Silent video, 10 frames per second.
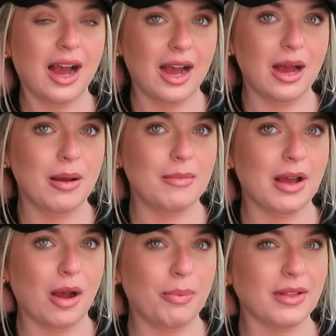
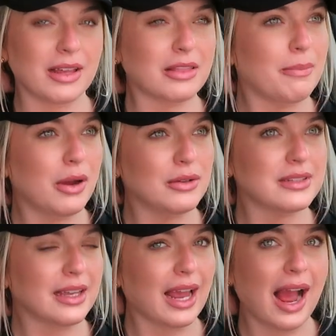I'll put like the
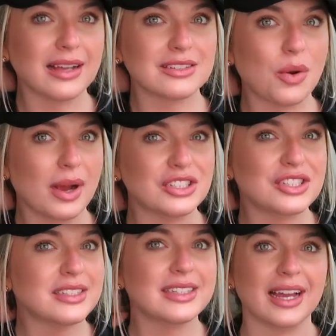most like asked
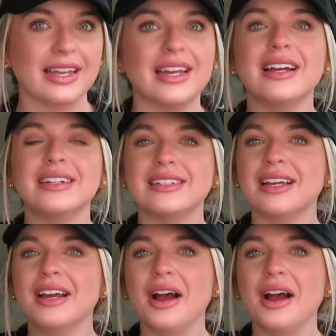questions I get.